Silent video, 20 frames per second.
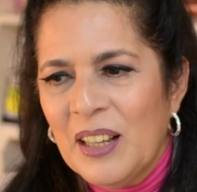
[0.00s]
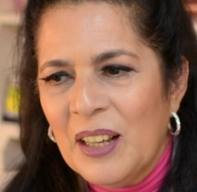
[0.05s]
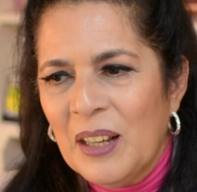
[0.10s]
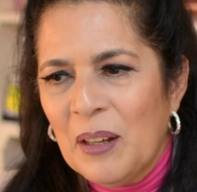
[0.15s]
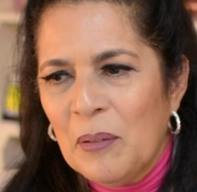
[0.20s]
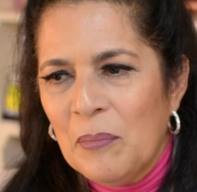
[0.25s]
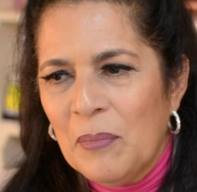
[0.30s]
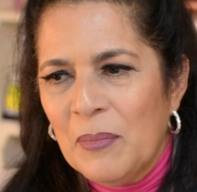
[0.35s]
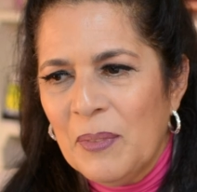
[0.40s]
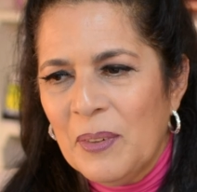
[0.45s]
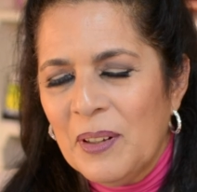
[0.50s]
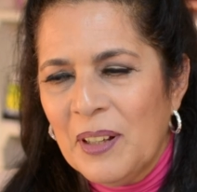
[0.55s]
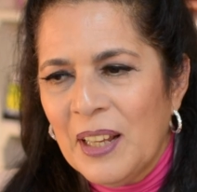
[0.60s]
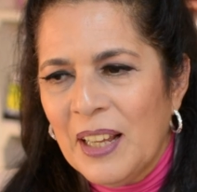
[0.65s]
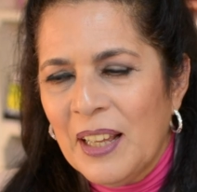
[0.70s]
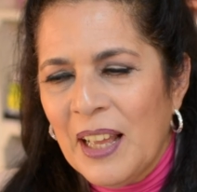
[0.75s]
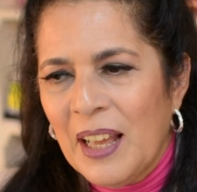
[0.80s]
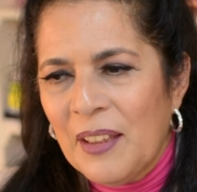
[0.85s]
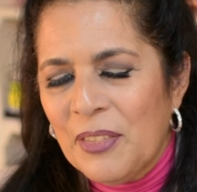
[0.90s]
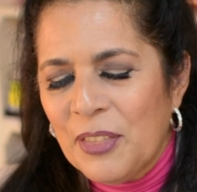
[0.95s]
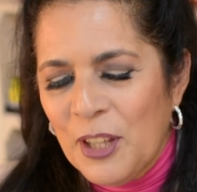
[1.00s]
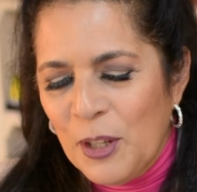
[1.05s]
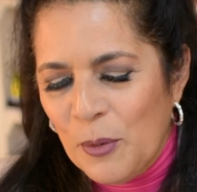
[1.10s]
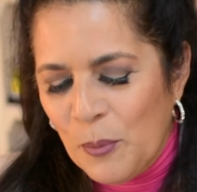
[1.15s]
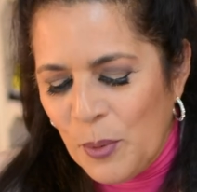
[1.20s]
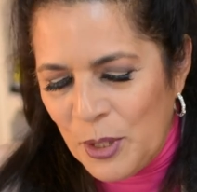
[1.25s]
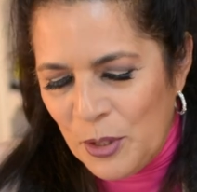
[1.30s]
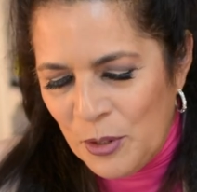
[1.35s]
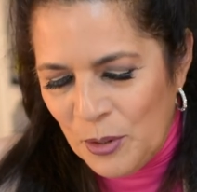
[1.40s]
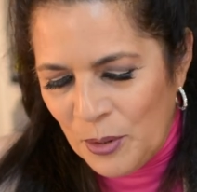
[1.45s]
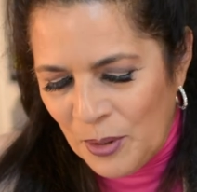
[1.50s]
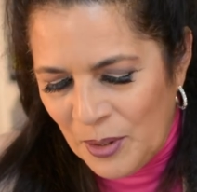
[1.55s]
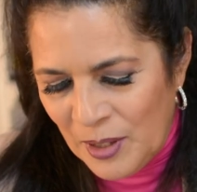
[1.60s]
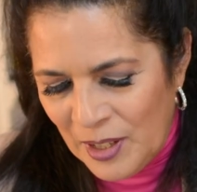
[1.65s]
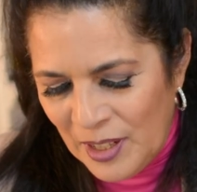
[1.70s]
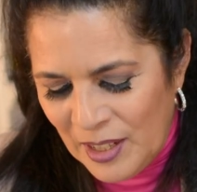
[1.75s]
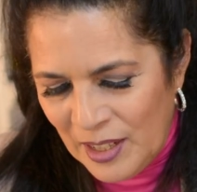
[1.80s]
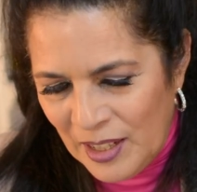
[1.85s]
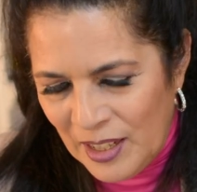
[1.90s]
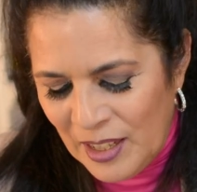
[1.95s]
I think when you're
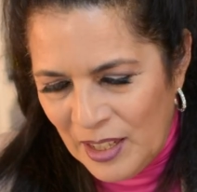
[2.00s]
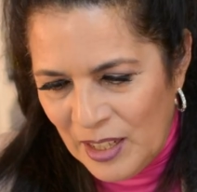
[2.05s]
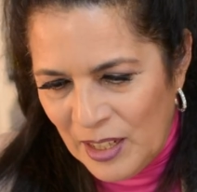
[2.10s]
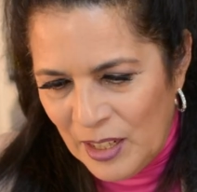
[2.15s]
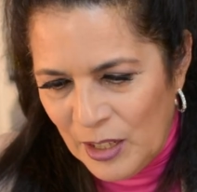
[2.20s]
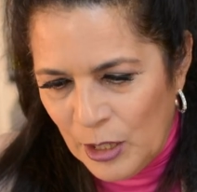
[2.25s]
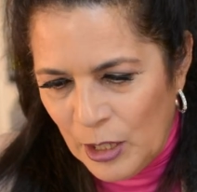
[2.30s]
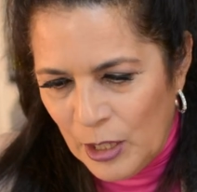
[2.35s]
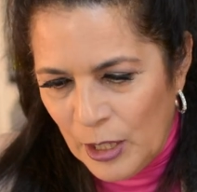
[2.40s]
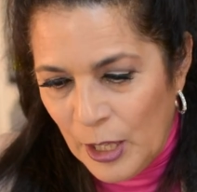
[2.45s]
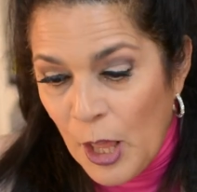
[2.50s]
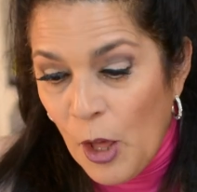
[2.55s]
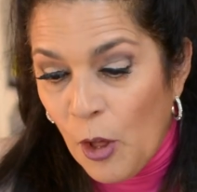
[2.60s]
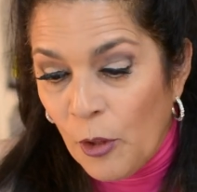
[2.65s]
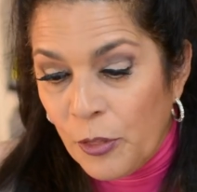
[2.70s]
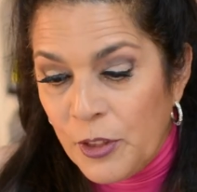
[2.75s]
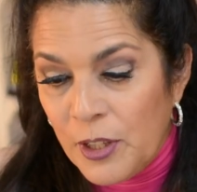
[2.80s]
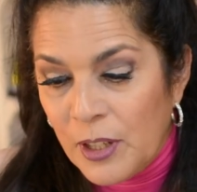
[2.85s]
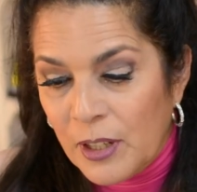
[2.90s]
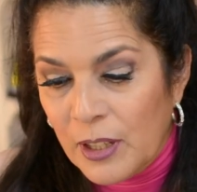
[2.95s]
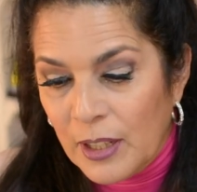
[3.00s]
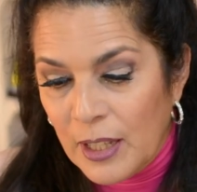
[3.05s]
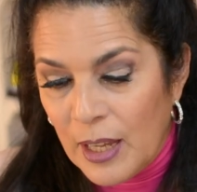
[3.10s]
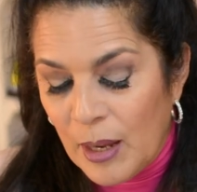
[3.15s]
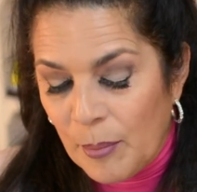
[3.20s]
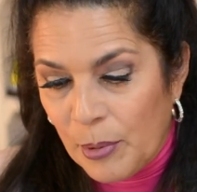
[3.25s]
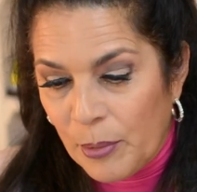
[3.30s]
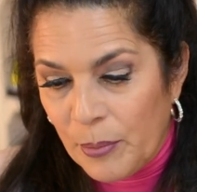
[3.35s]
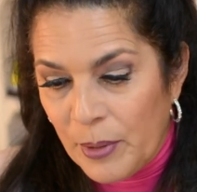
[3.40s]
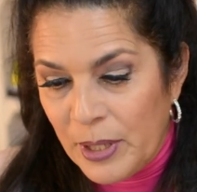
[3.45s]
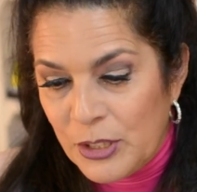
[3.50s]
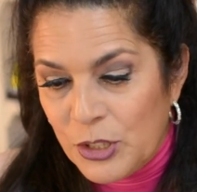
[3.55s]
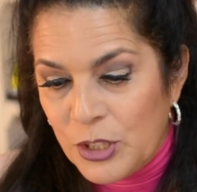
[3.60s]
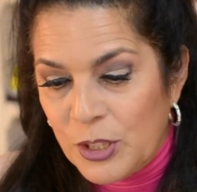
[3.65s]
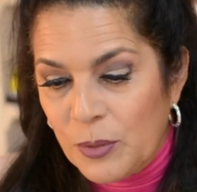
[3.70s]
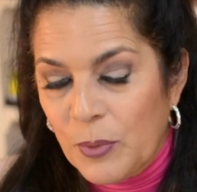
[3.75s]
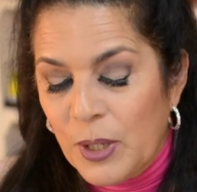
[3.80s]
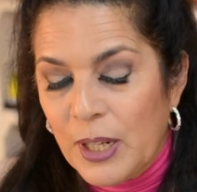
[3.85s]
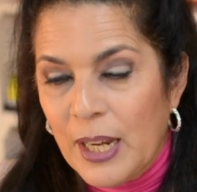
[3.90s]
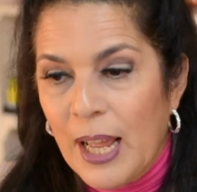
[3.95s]
in a healthy
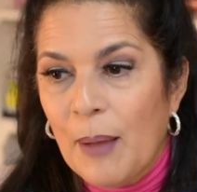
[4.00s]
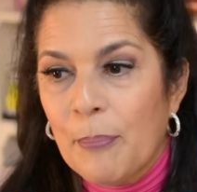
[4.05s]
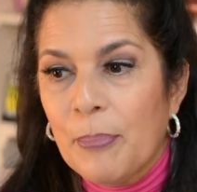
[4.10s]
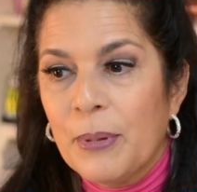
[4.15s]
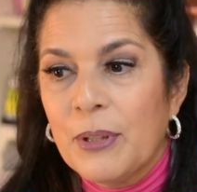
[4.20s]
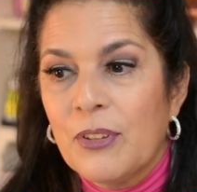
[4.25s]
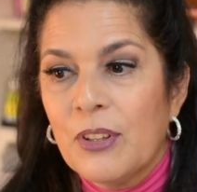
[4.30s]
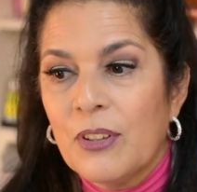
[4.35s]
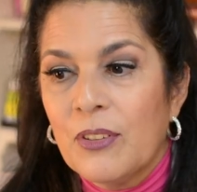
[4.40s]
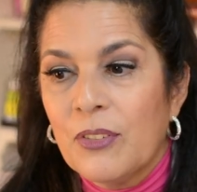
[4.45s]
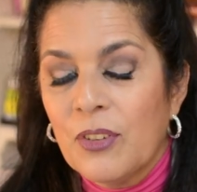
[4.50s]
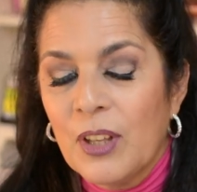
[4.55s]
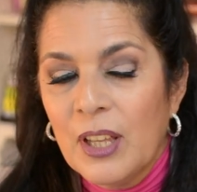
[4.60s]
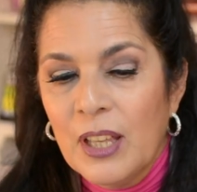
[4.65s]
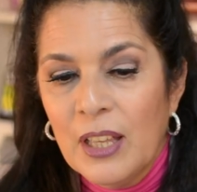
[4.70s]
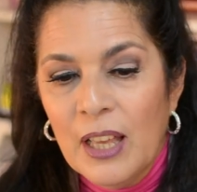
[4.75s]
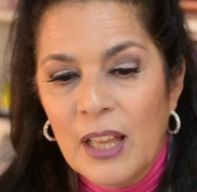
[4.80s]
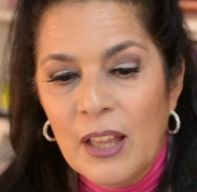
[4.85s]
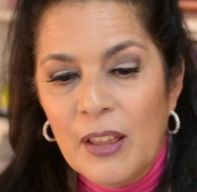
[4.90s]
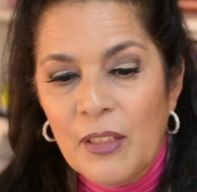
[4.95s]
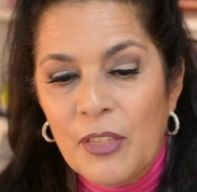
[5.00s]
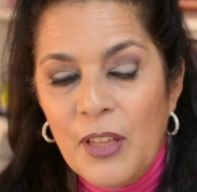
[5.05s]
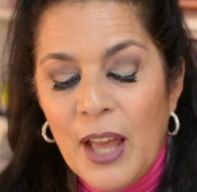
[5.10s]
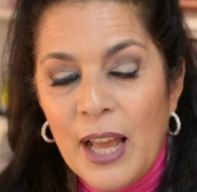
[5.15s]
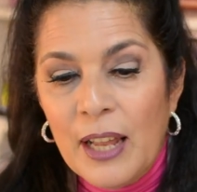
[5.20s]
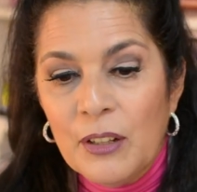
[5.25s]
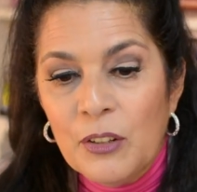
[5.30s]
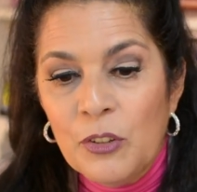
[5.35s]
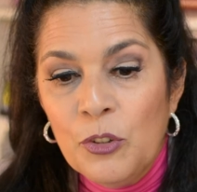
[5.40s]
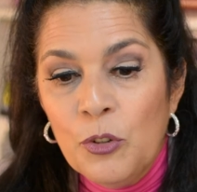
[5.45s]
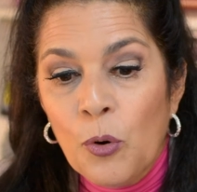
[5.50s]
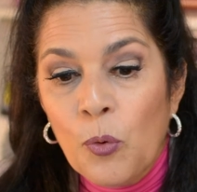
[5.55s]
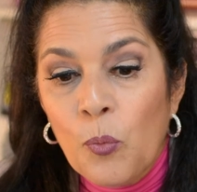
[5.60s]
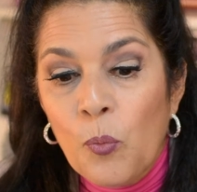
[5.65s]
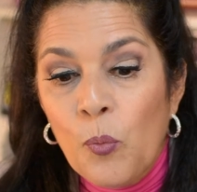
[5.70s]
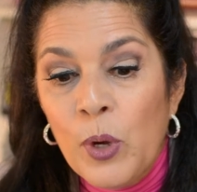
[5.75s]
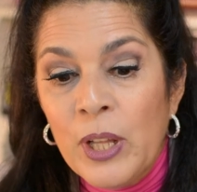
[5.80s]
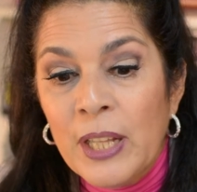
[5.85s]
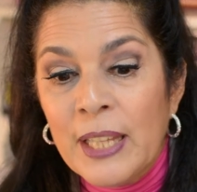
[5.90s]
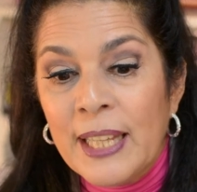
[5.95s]
collaboration, what happens is that you're
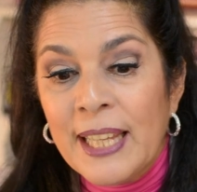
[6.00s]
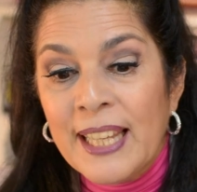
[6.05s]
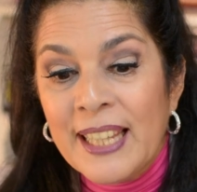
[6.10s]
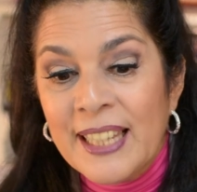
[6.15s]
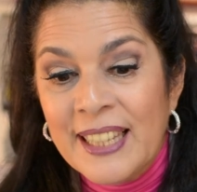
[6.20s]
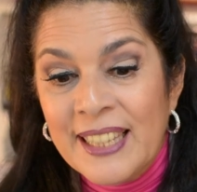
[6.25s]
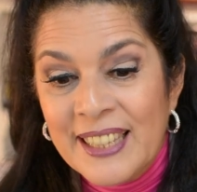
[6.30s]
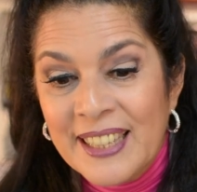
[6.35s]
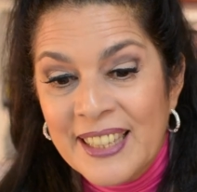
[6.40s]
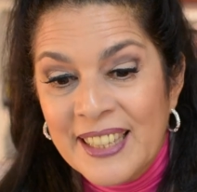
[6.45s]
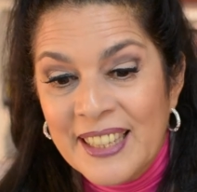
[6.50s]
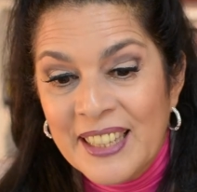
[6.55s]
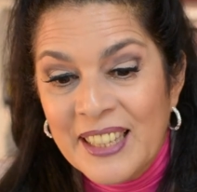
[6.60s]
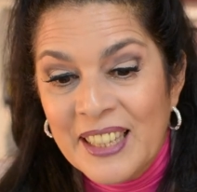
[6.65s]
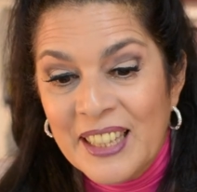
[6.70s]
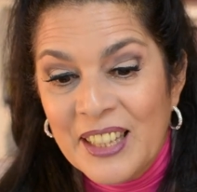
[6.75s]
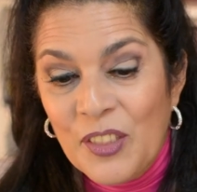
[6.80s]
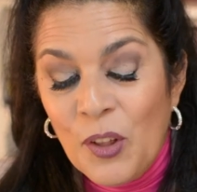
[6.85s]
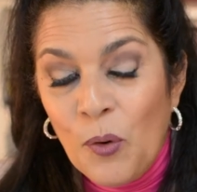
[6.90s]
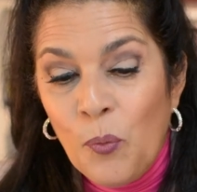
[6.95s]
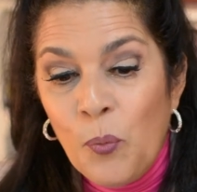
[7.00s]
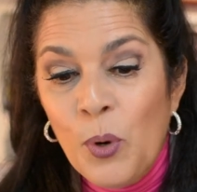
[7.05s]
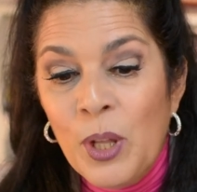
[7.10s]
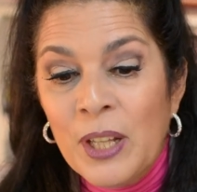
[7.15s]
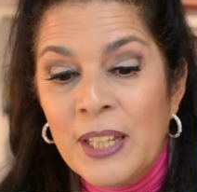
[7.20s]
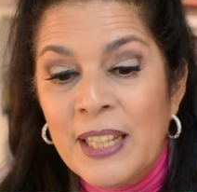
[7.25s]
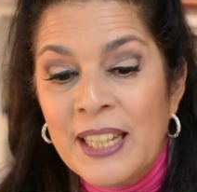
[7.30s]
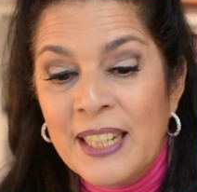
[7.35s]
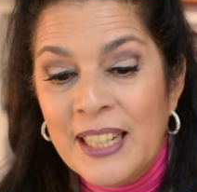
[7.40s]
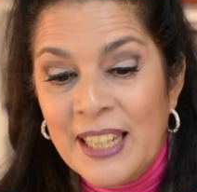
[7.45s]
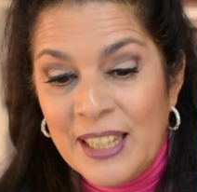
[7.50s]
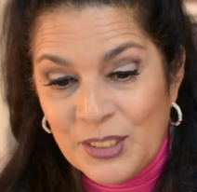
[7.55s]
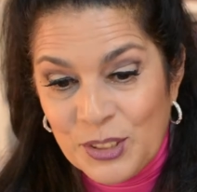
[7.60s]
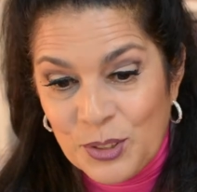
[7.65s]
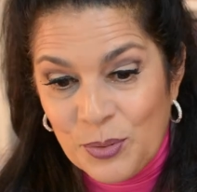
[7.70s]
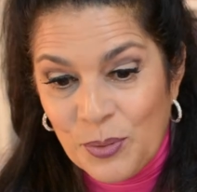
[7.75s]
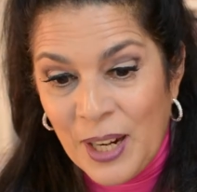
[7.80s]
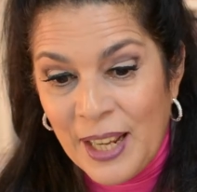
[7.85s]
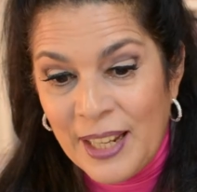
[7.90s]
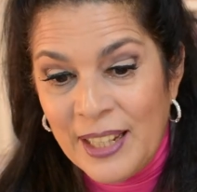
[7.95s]
willing, the willingness,
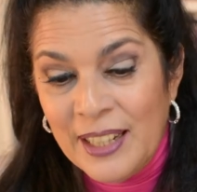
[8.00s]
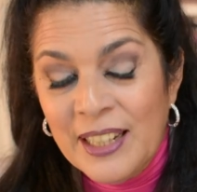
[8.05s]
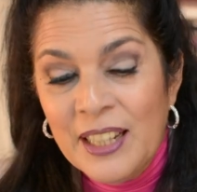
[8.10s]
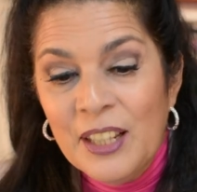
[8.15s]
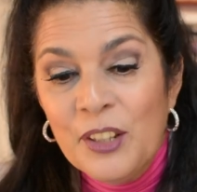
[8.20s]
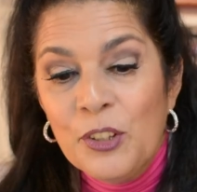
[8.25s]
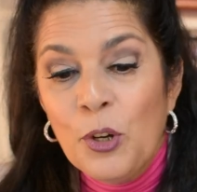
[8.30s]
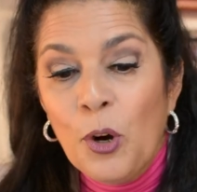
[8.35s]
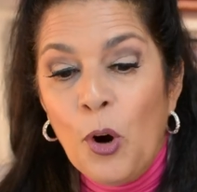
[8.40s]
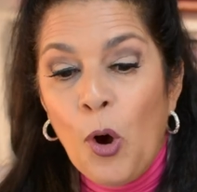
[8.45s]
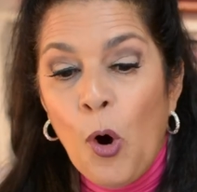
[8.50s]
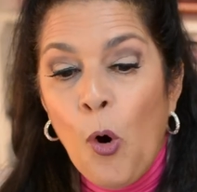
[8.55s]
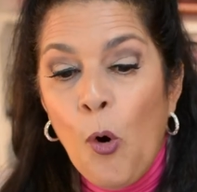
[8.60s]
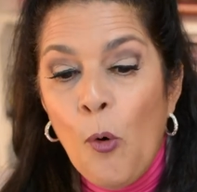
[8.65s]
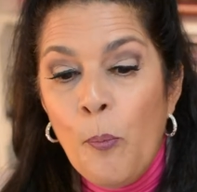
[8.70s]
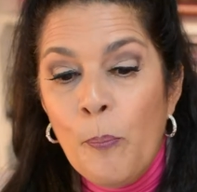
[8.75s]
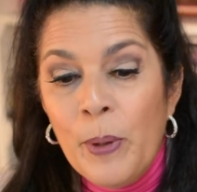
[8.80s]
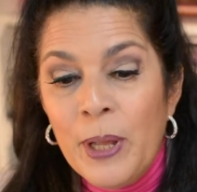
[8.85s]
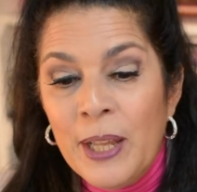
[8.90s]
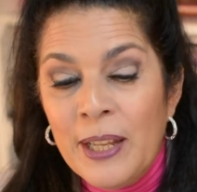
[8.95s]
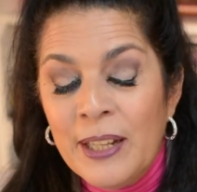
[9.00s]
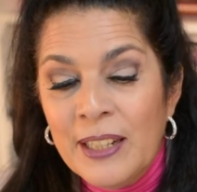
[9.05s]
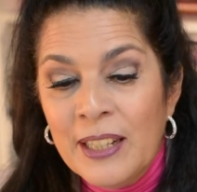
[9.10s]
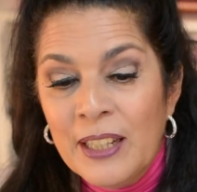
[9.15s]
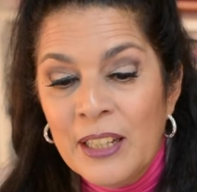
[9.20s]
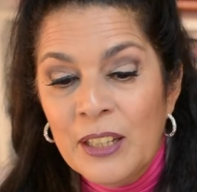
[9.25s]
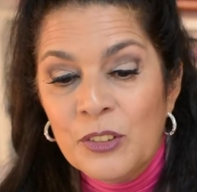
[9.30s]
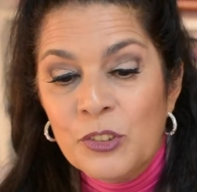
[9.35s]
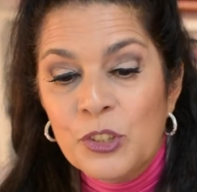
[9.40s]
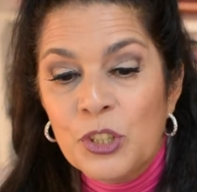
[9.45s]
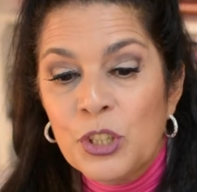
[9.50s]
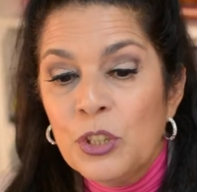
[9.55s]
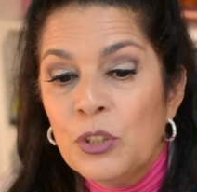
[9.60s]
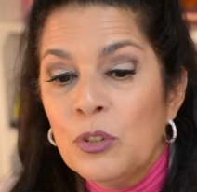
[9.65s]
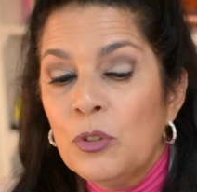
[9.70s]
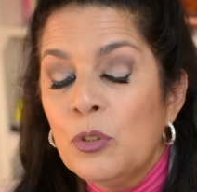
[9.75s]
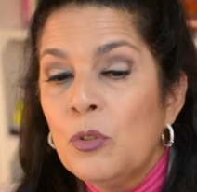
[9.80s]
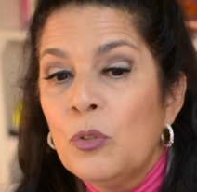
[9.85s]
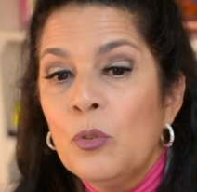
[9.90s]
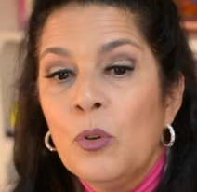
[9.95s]
right? You're open
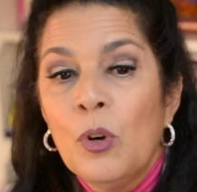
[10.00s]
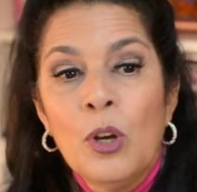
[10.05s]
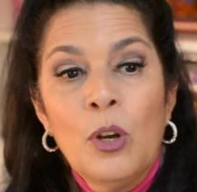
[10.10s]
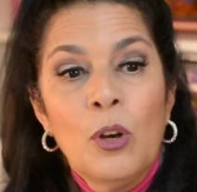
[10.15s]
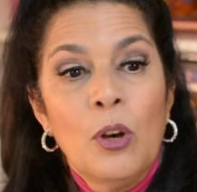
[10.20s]
to,